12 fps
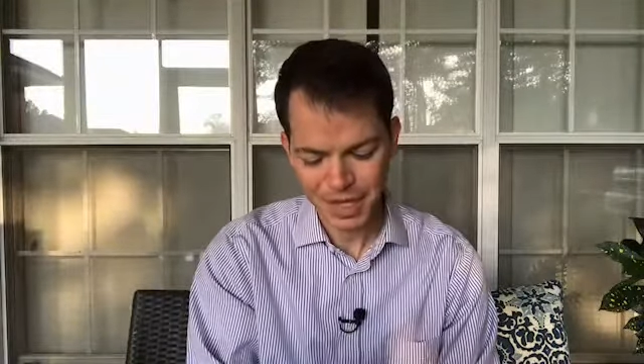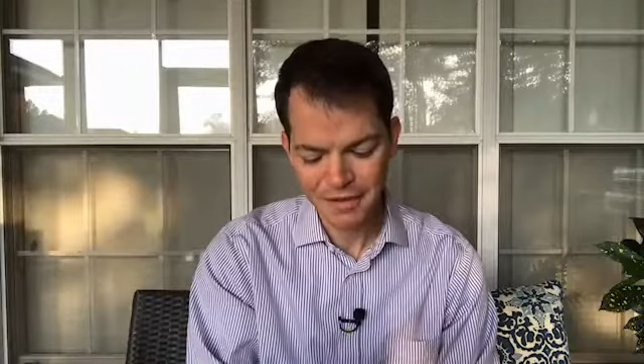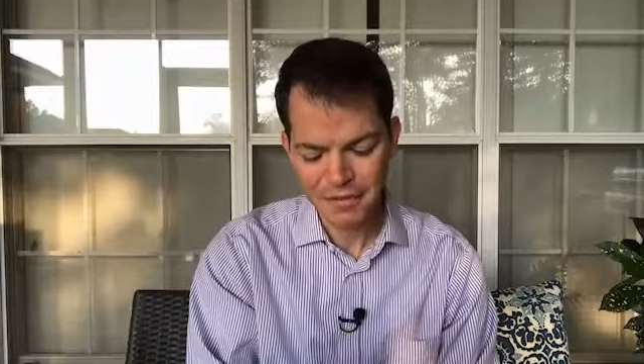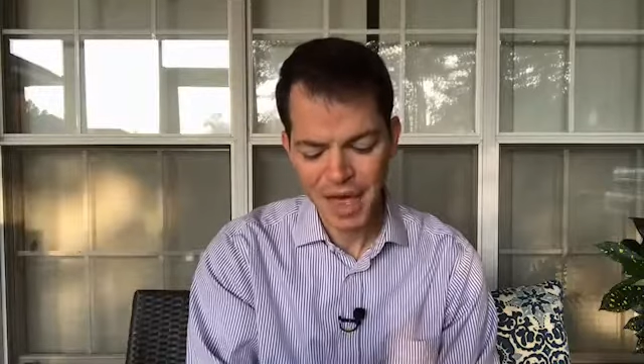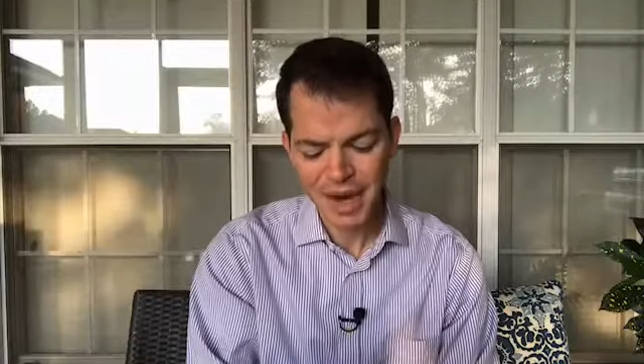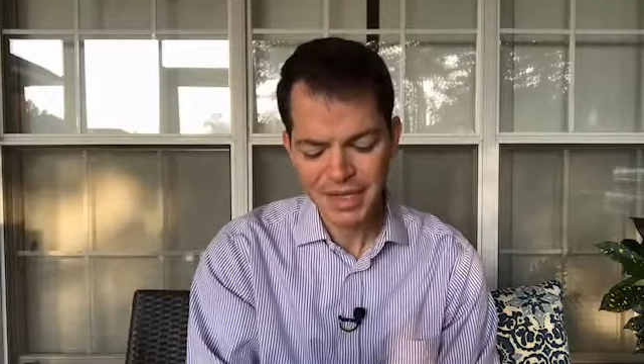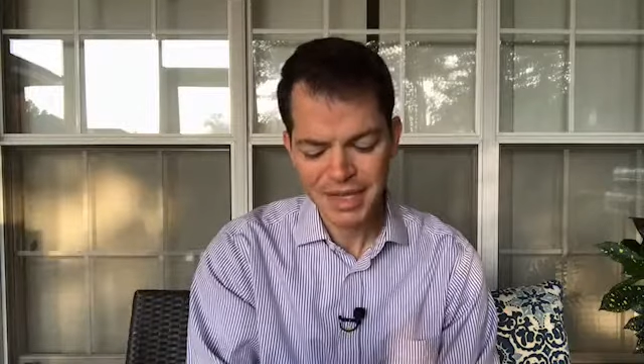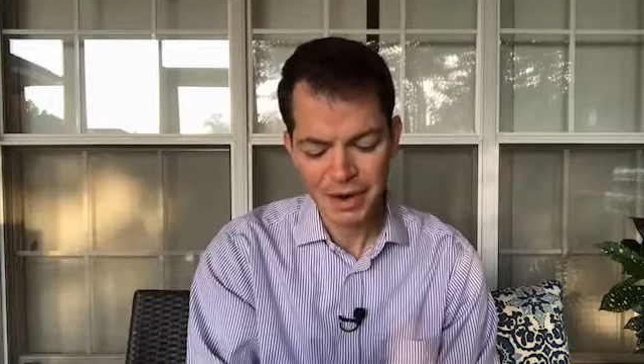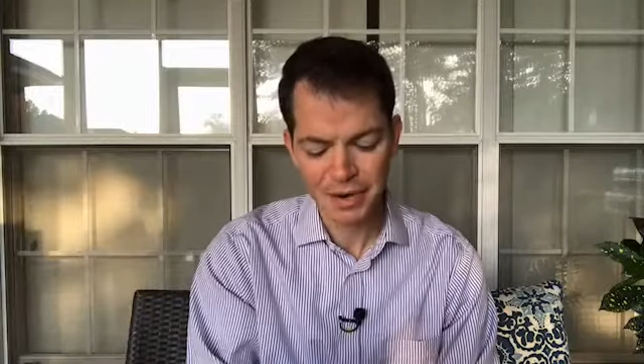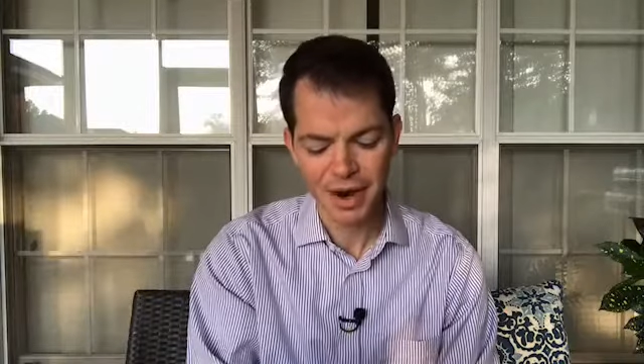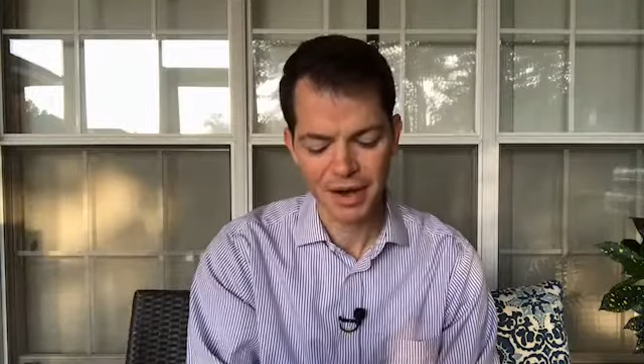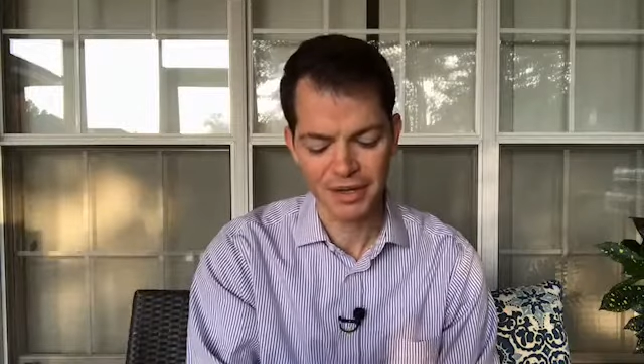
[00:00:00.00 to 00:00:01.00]
If that is
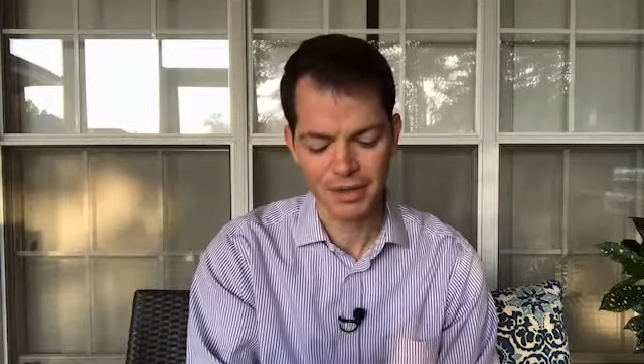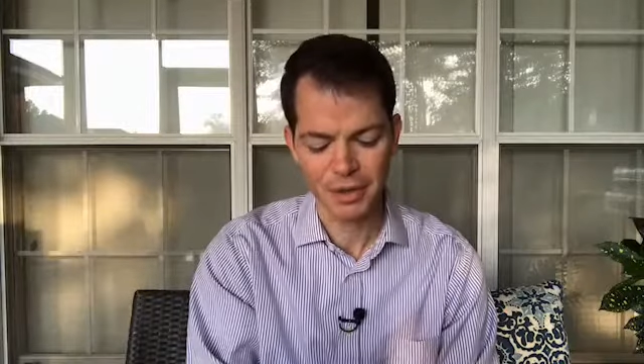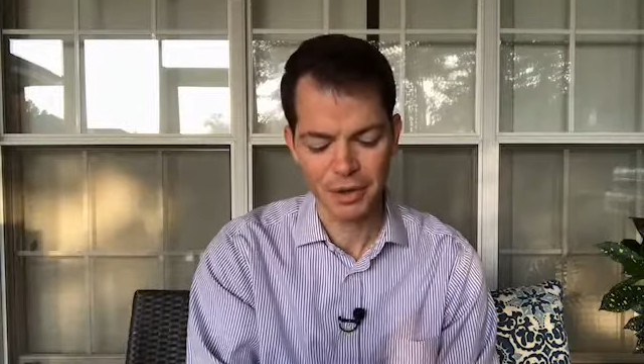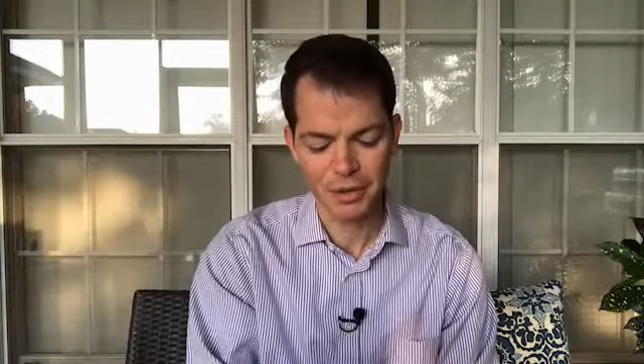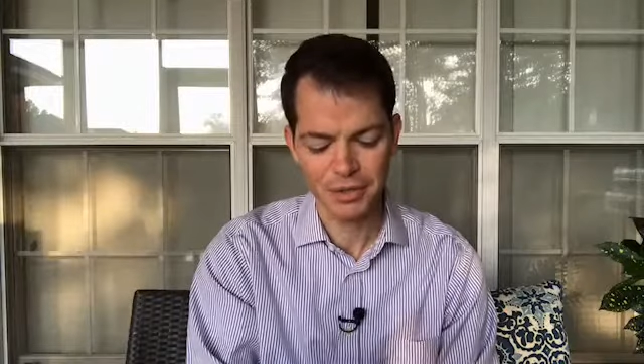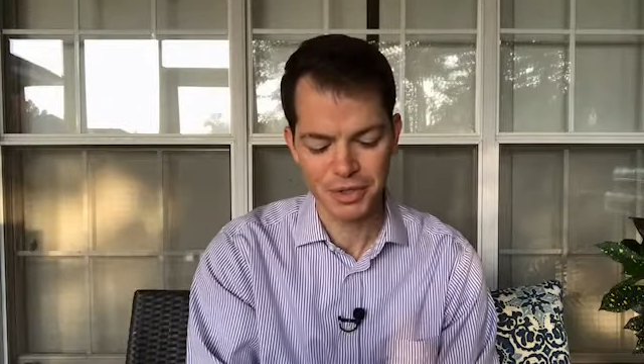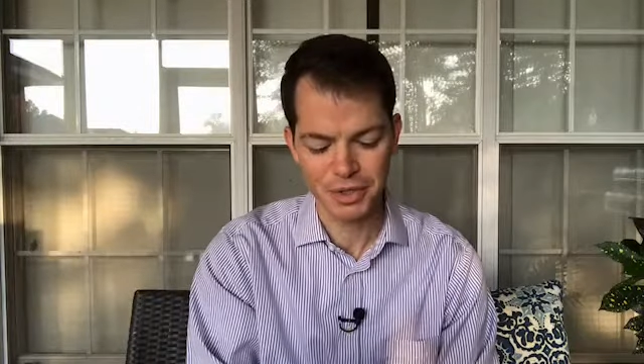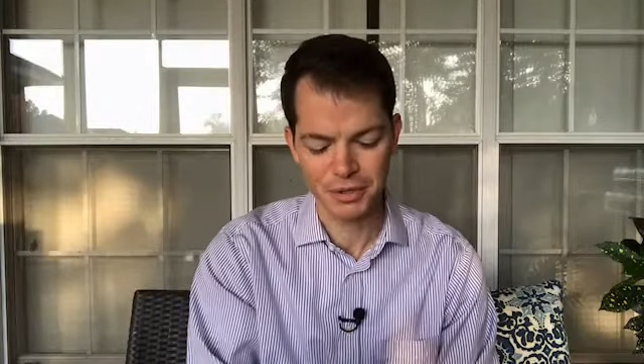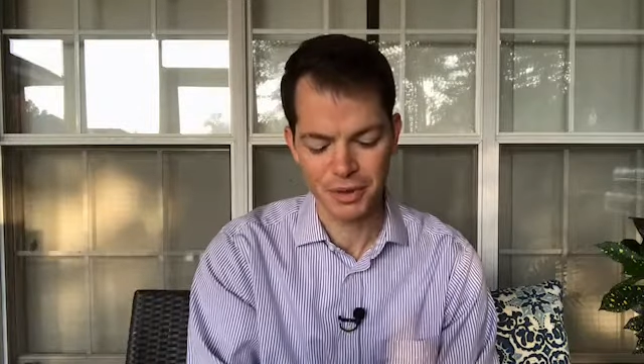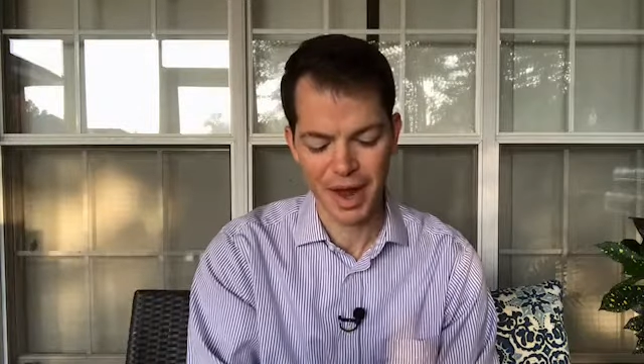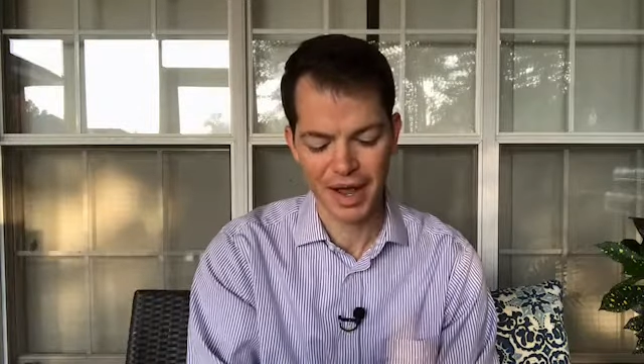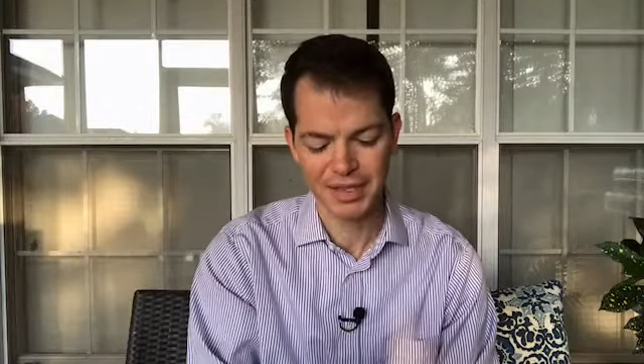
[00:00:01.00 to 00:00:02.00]
how God clothes the
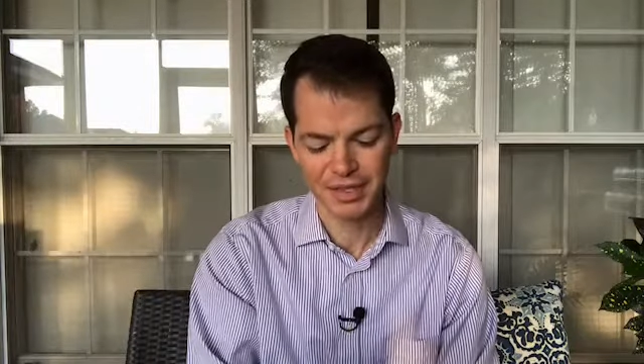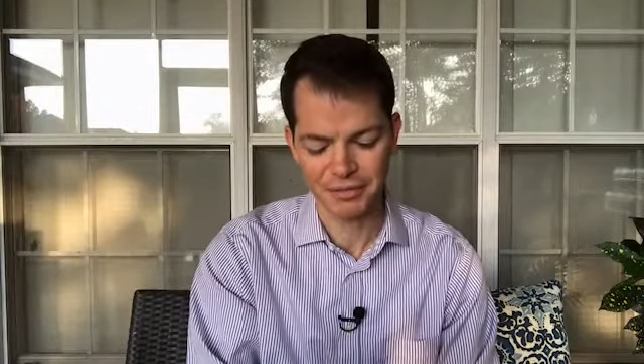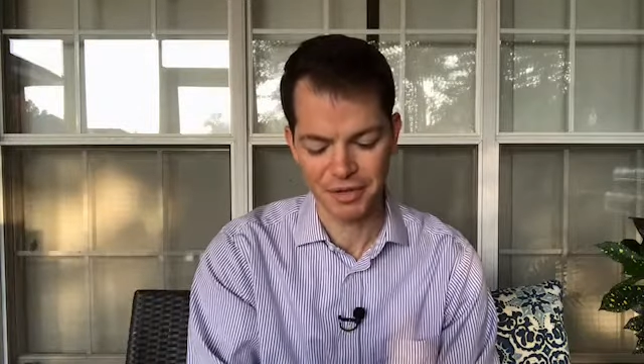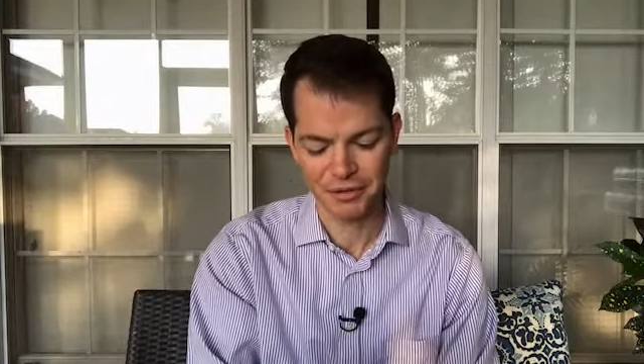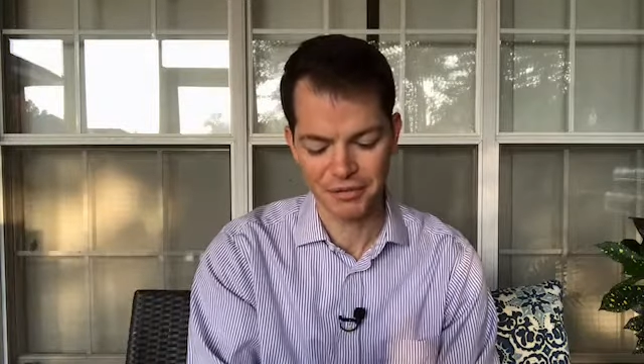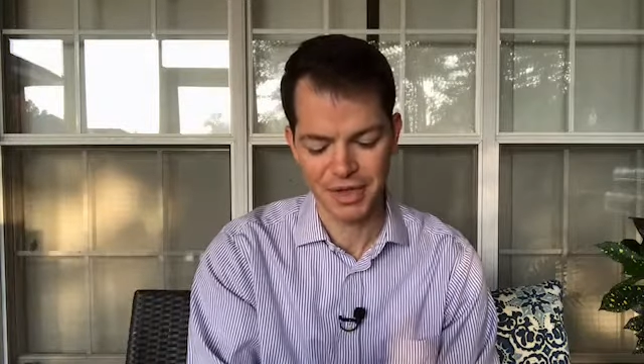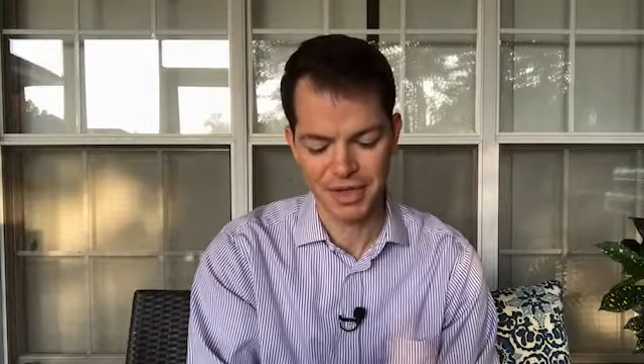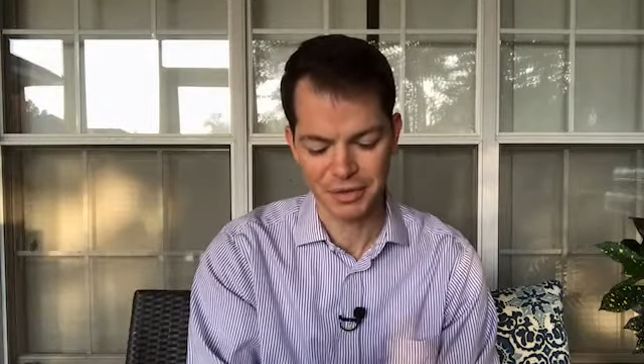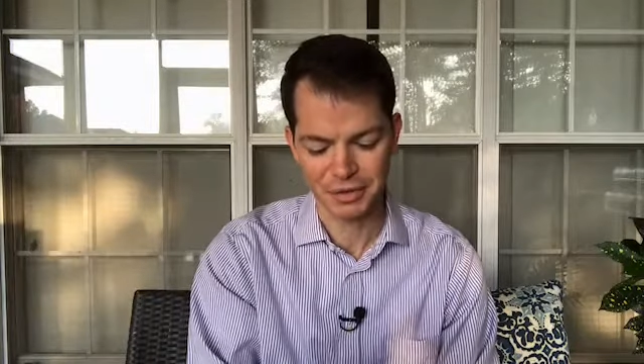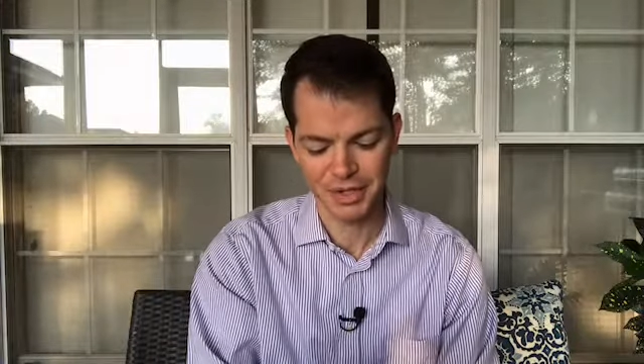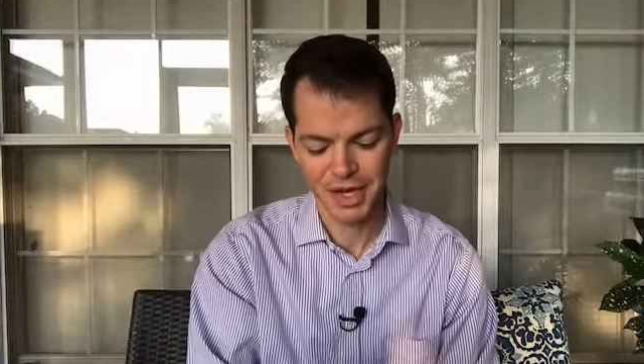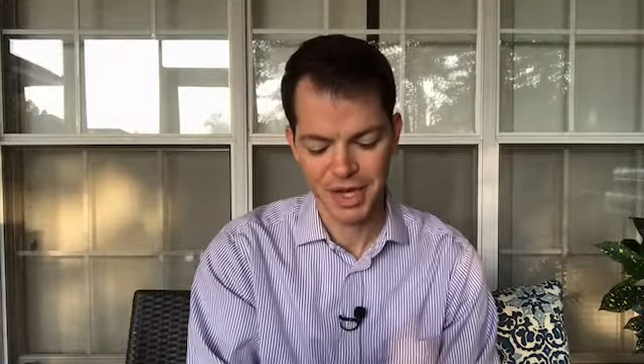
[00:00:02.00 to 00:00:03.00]
grass of the
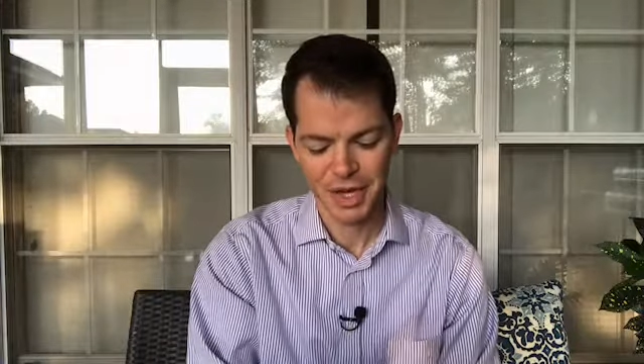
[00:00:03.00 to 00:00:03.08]
field,